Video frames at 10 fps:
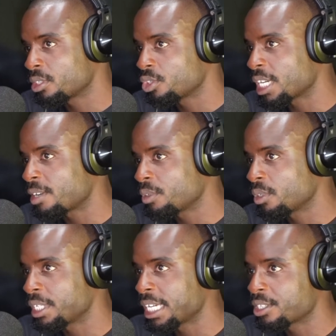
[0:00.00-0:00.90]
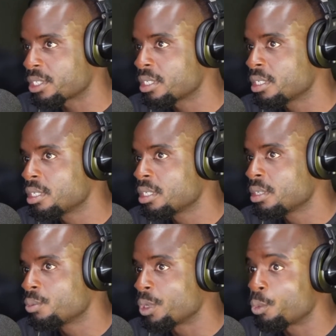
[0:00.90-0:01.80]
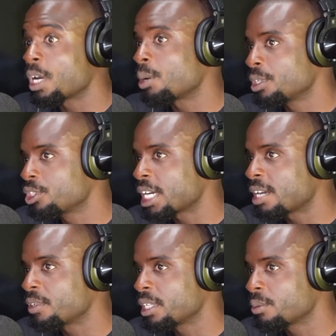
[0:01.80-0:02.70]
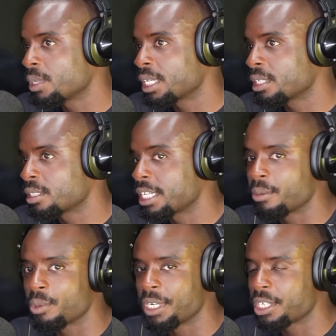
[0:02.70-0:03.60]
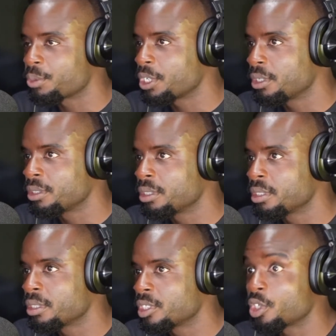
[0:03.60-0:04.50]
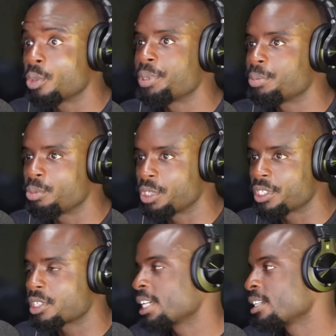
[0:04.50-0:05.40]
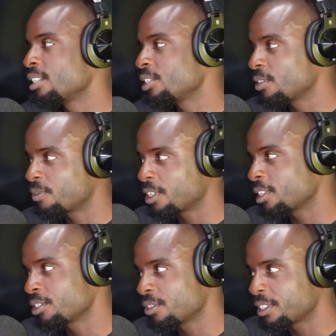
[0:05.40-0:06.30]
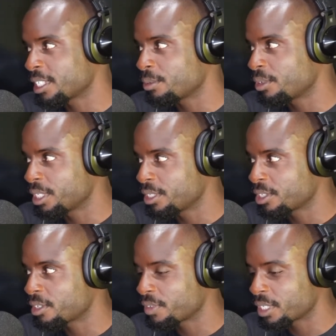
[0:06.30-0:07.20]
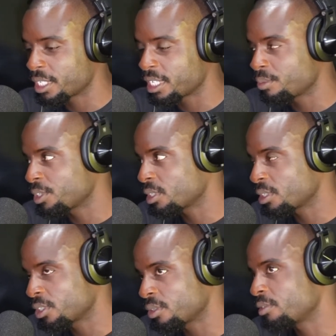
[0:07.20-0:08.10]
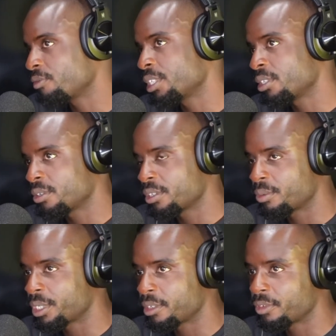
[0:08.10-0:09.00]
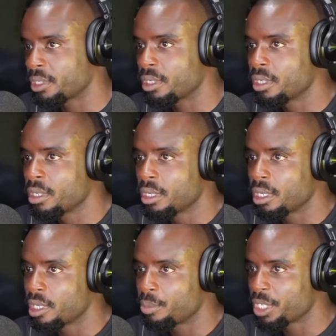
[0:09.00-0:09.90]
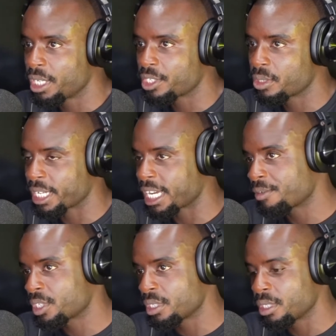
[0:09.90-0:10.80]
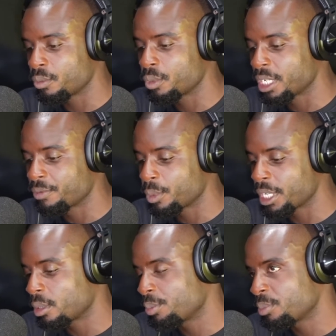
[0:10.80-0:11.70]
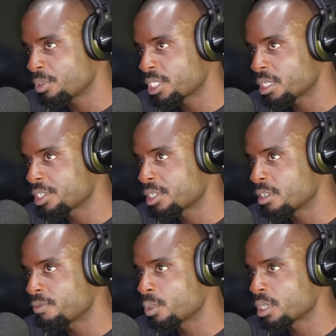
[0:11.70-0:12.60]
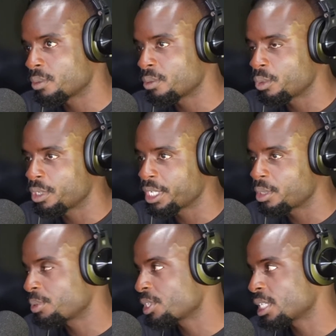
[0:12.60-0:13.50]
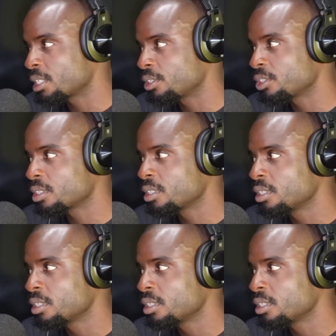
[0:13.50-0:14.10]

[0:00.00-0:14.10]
to travel, and that's when, while we're traveling, we're like, damn, we might as well show people what it's like in these different countries that we're in and stuff like that. And we started shooting videos or whatever. Um, but yeah, so like obviously, whenever we help people sell stuff, we will get a percentage